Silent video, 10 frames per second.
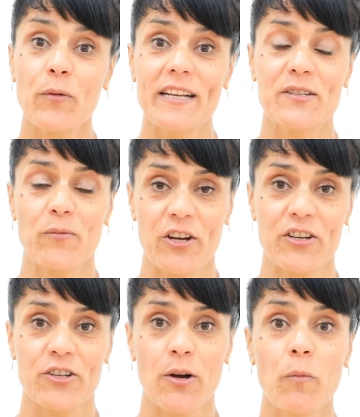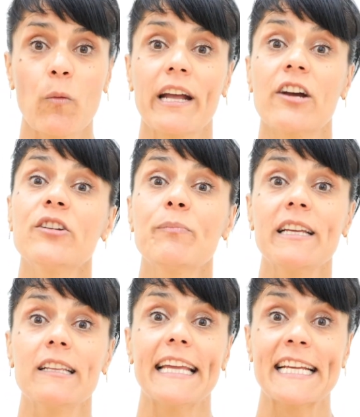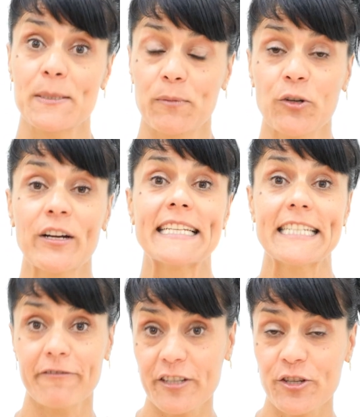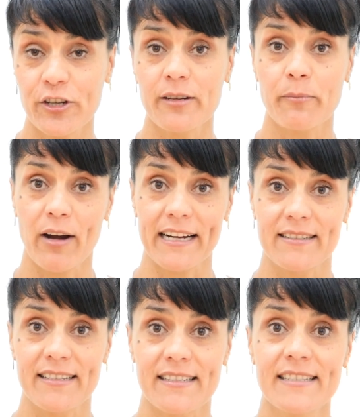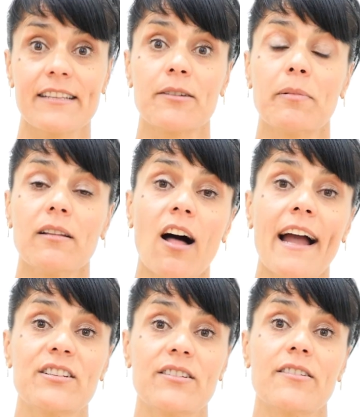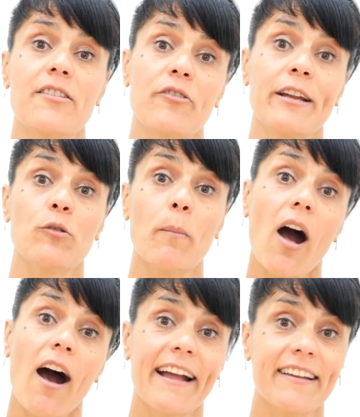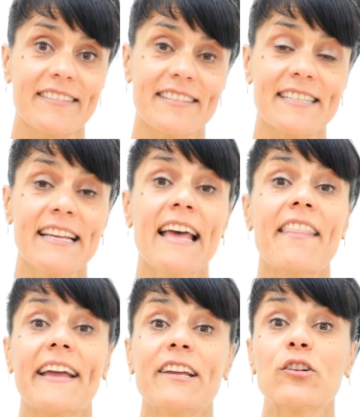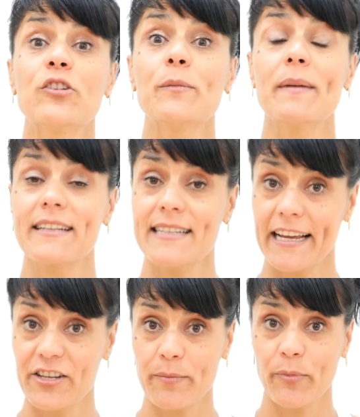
Quest workshop, we're going to be exploring different yoga practices that apply to the 3 Upayas. They include meditation